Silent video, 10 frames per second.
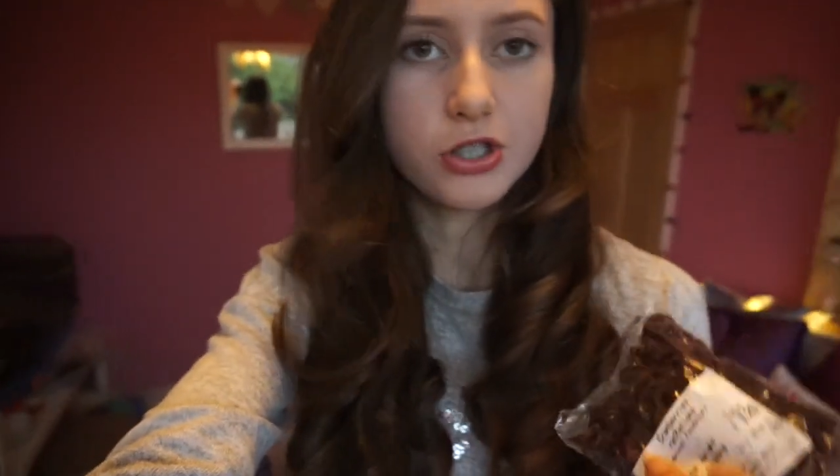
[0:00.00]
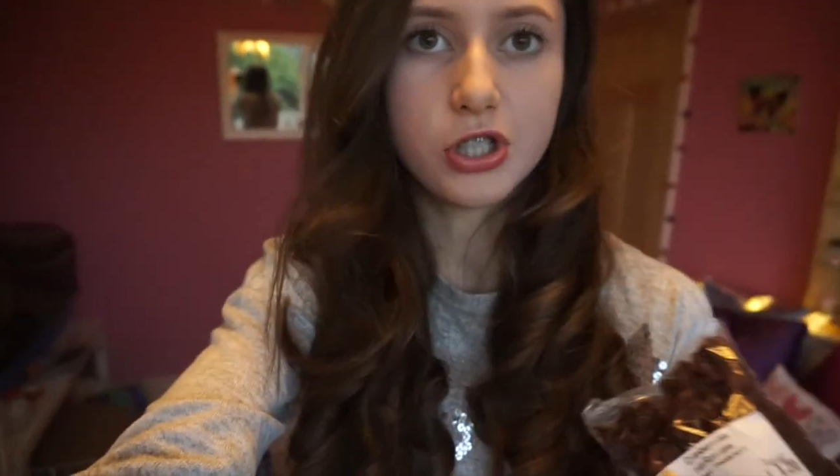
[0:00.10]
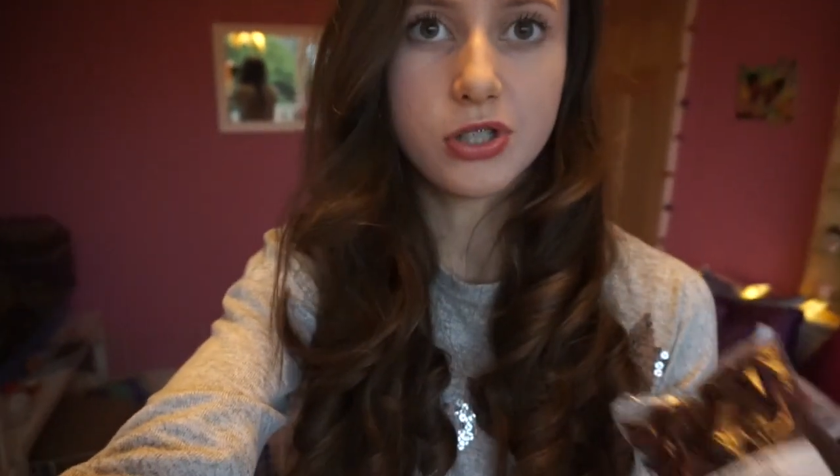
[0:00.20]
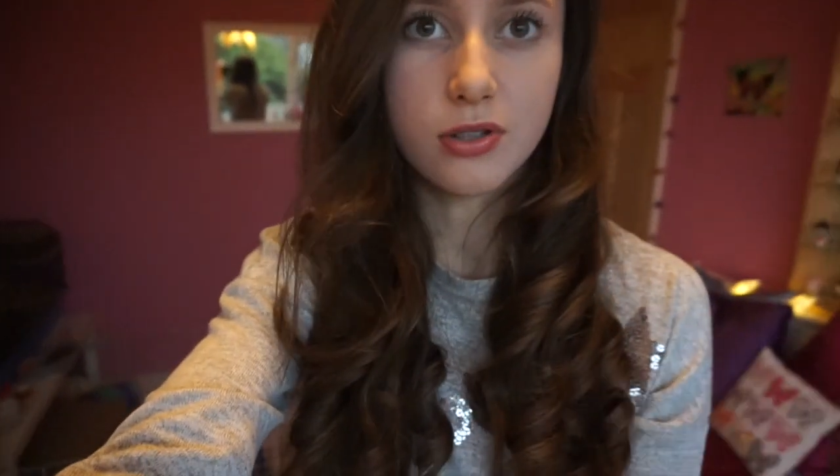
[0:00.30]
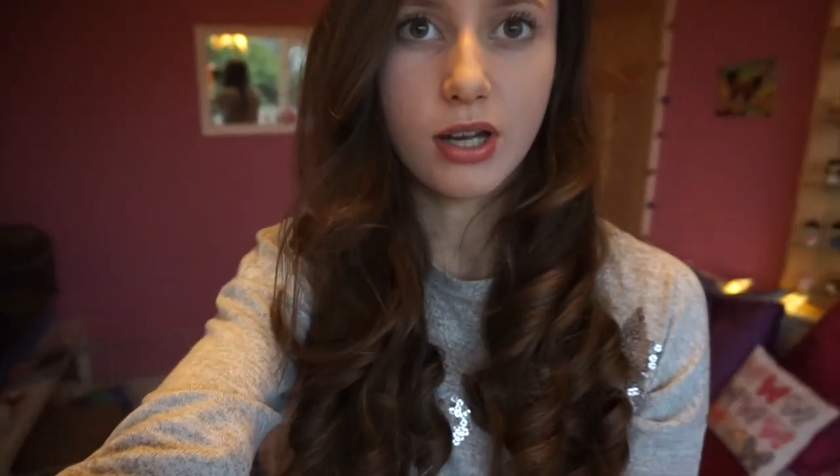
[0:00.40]

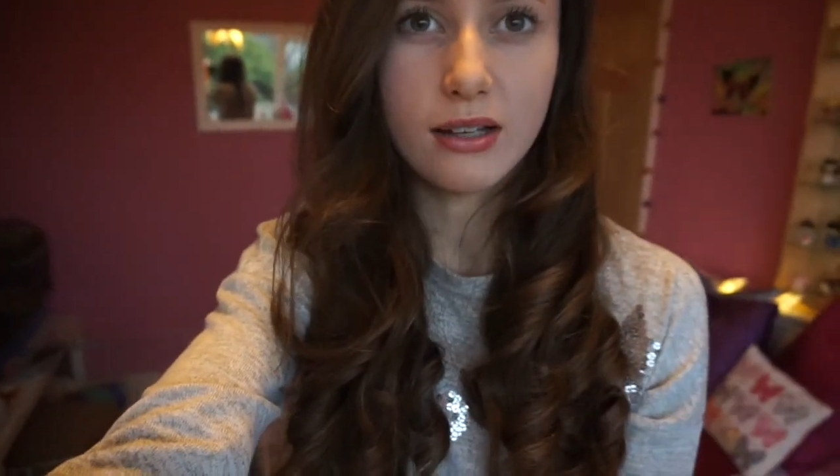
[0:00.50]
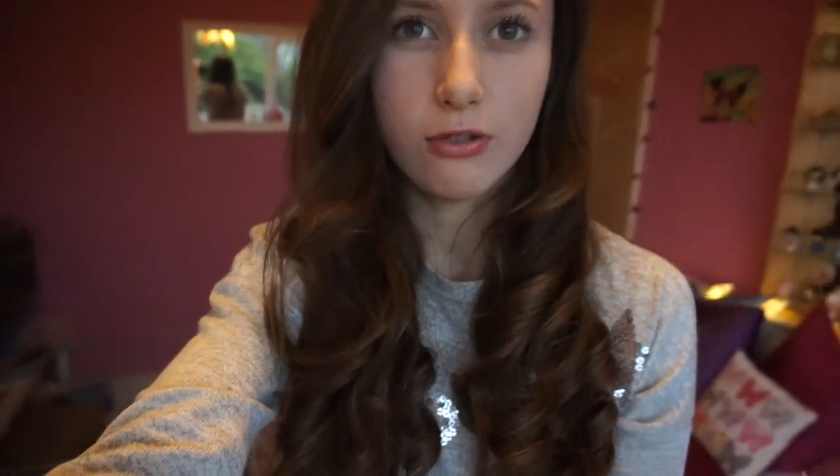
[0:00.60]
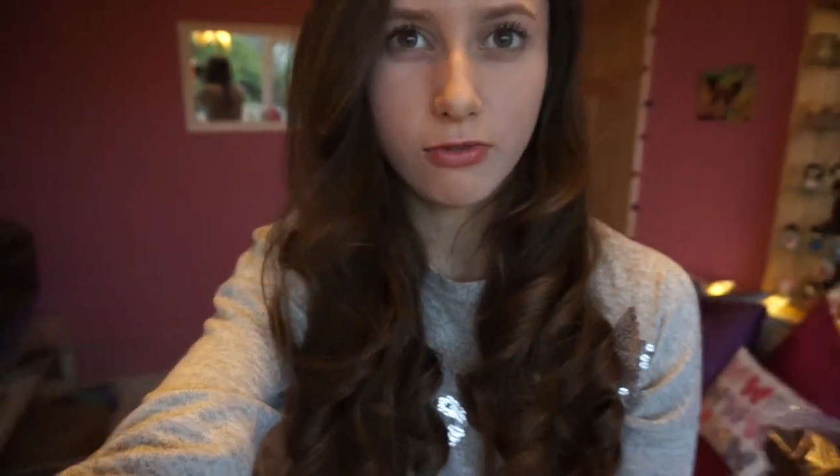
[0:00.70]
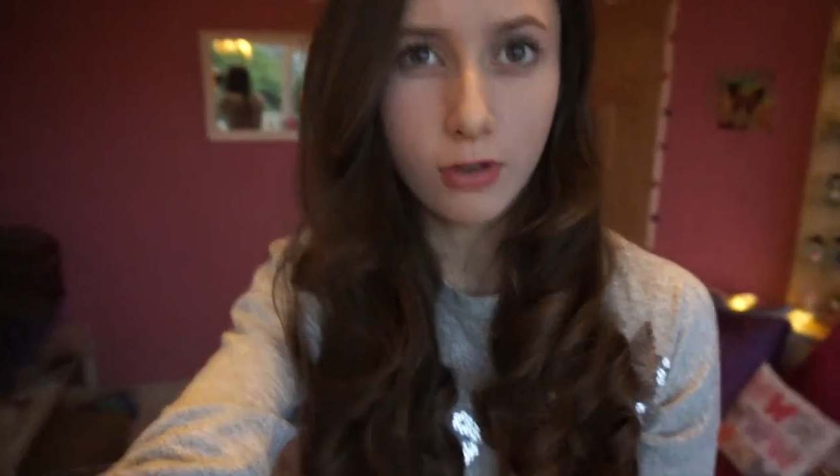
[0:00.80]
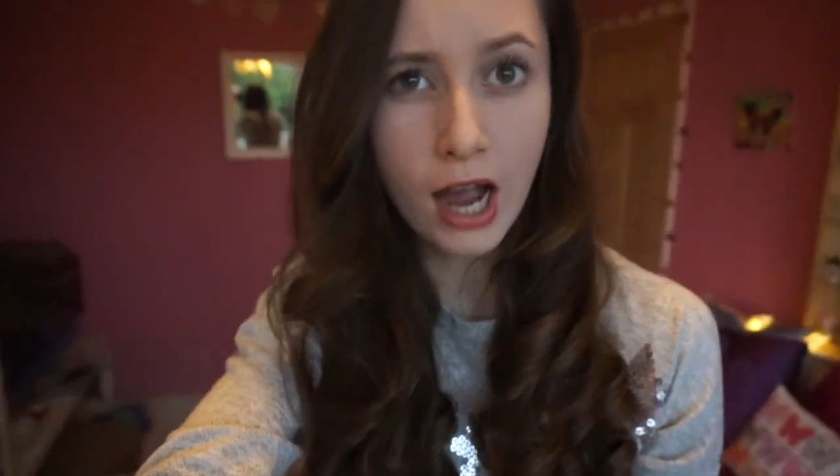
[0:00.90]
She's
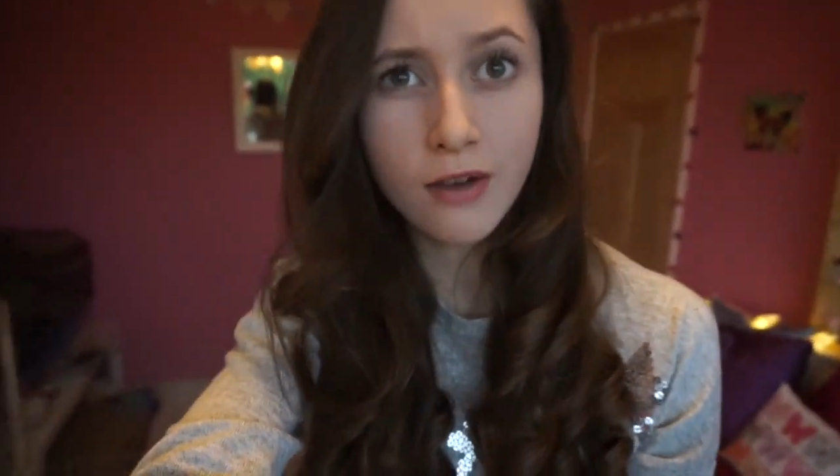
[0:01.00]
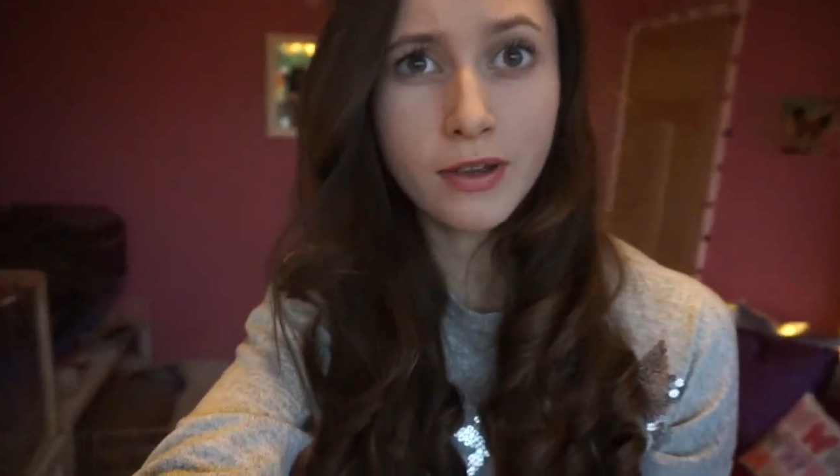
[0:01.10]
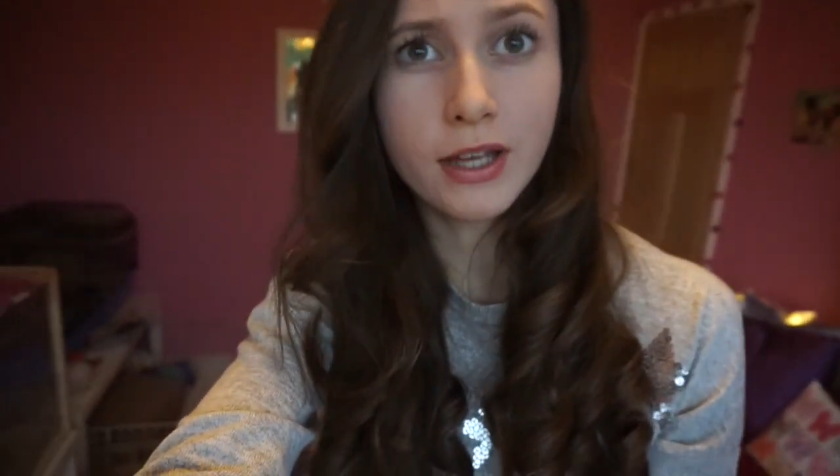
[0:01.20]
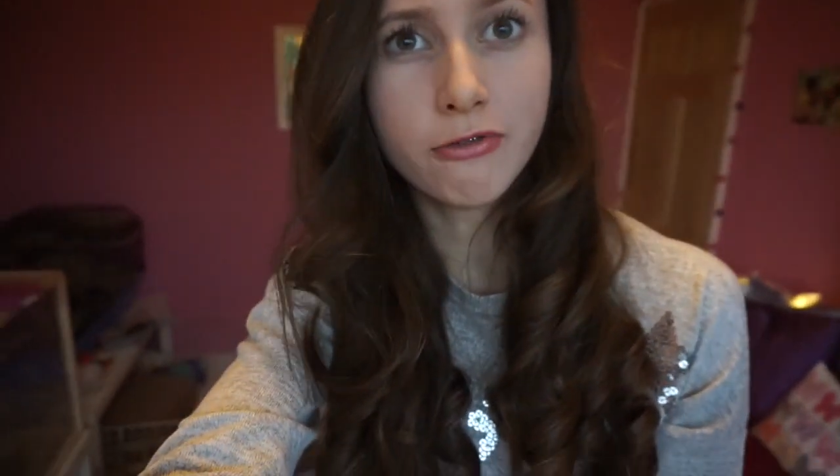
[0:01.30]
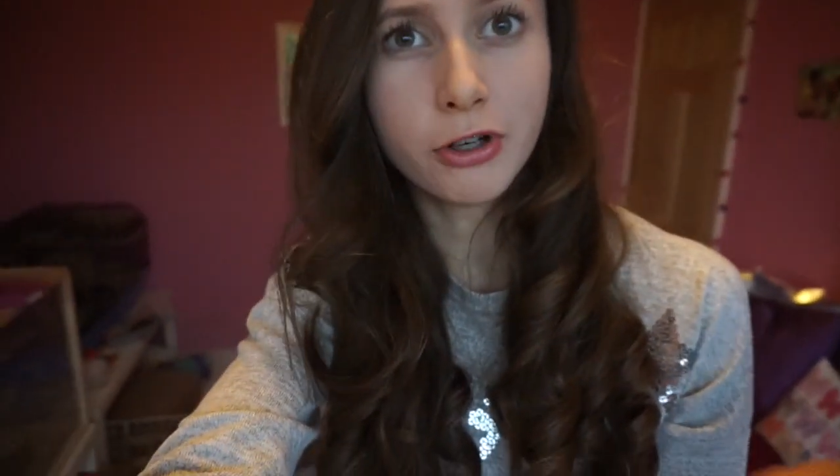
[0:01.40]

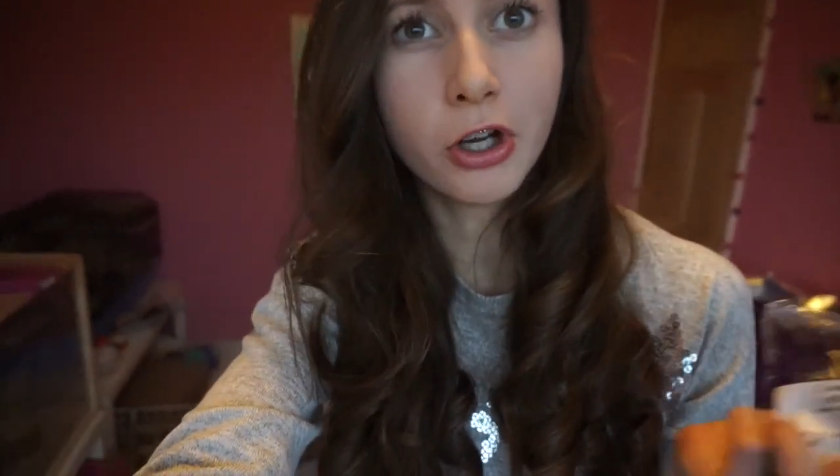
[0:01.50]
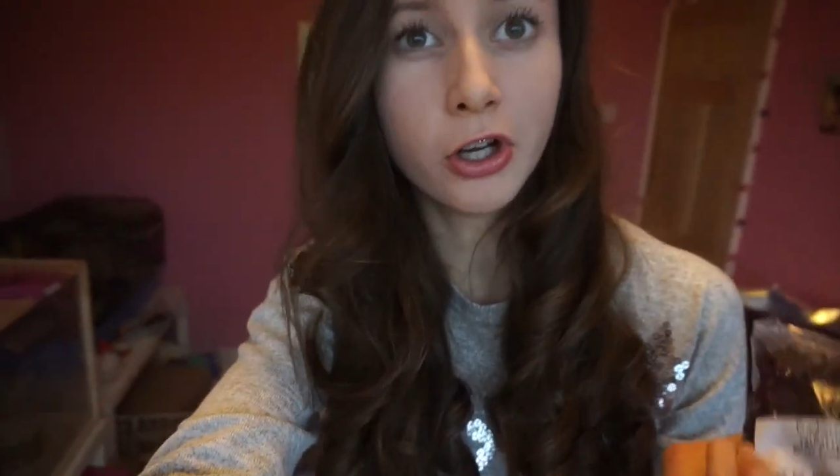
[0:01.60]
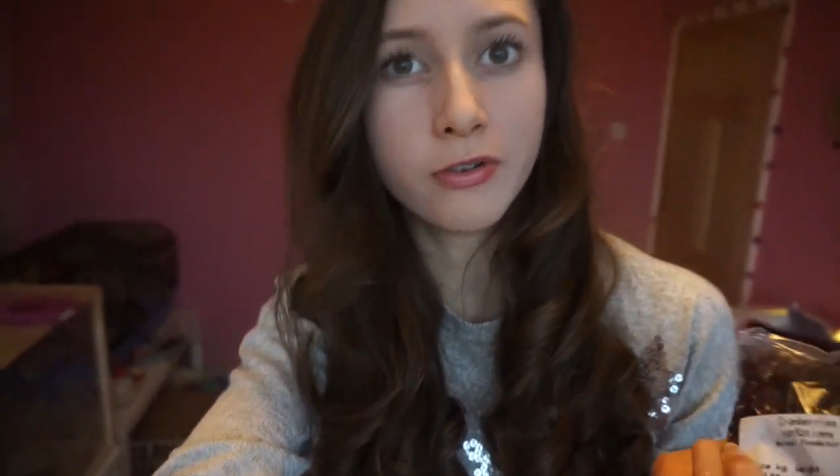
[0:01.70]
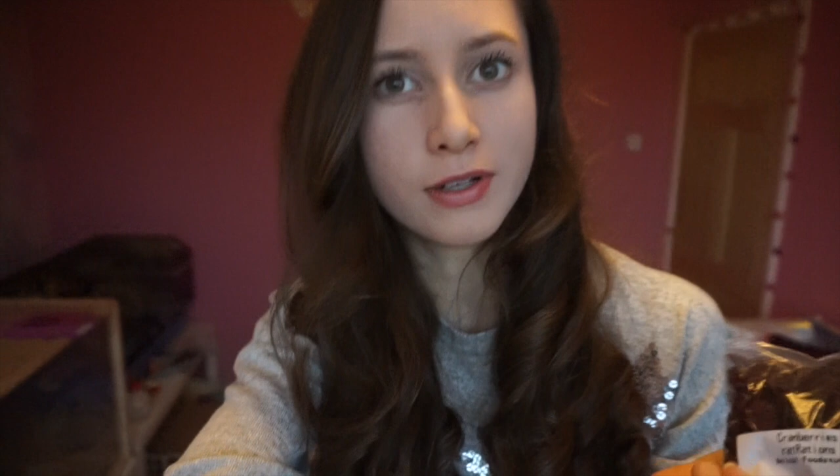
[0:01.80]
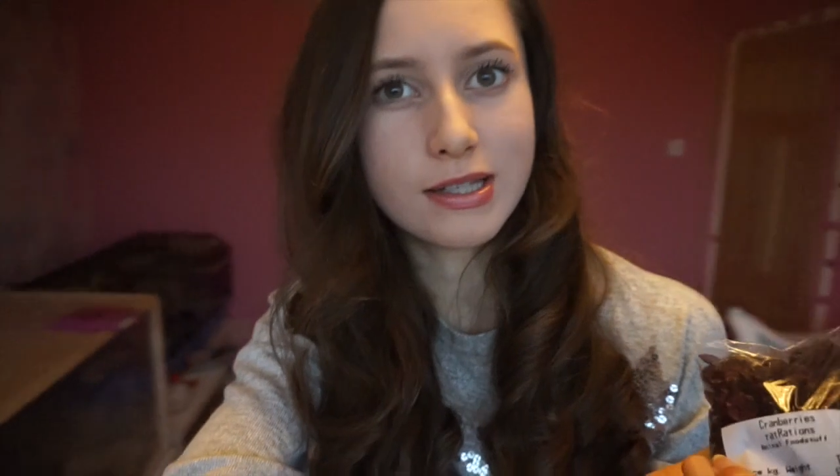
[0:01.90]
having like
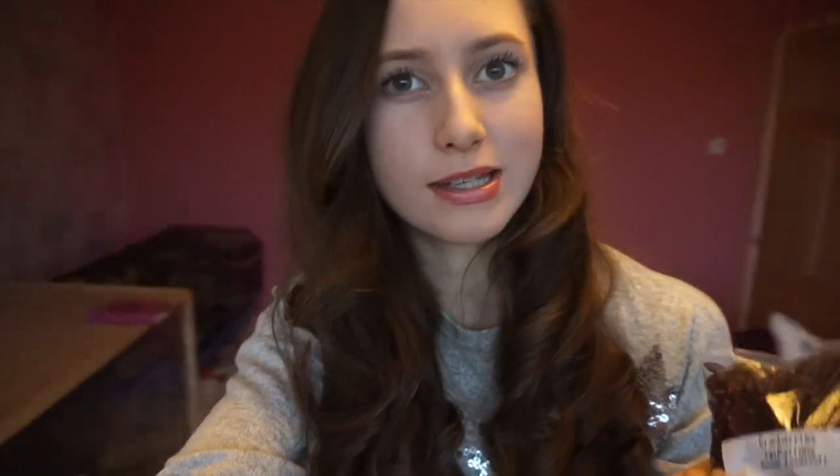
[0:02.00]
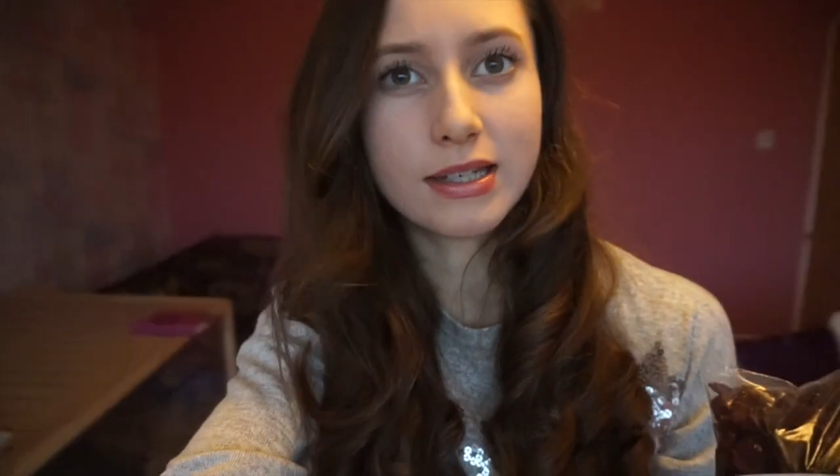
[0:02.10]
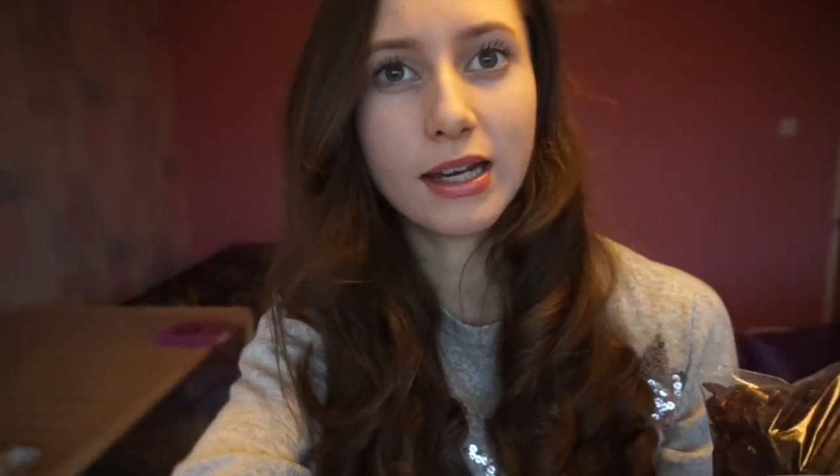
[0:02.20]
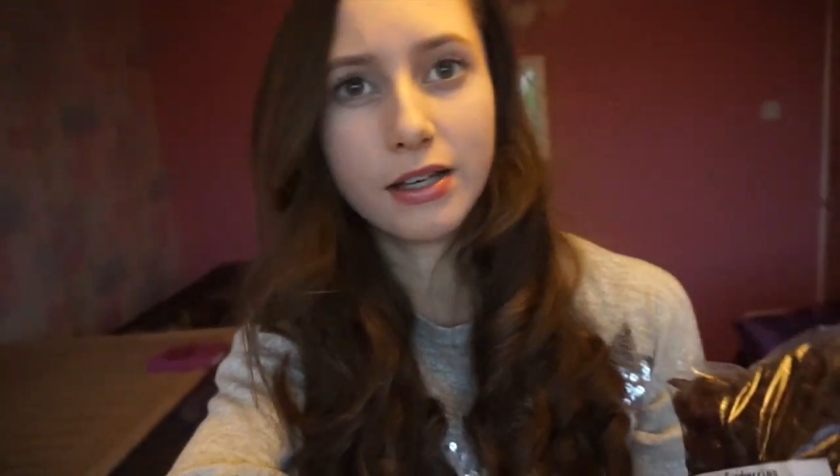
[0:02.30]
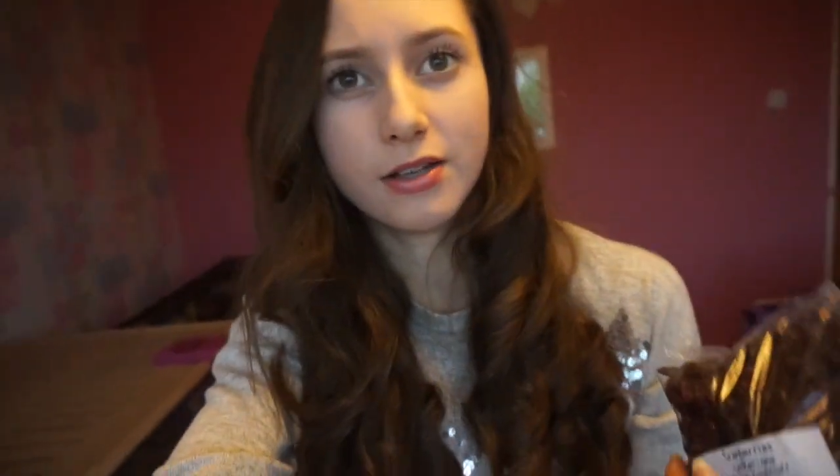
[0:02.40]
recurrent
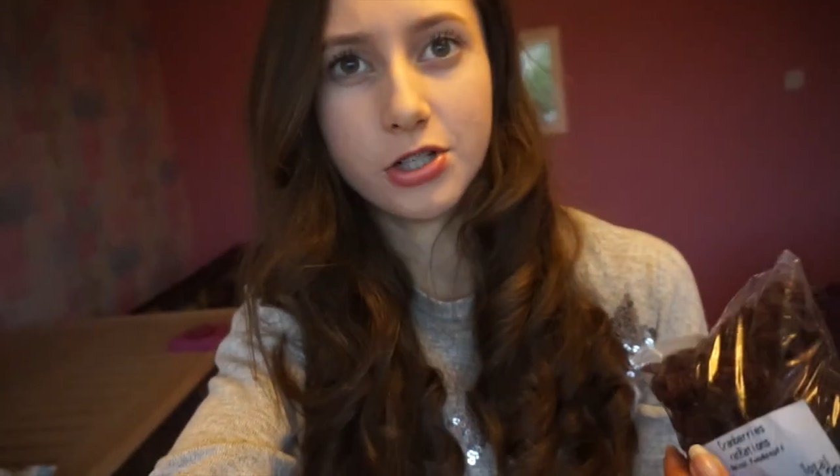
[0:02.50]
cystitis,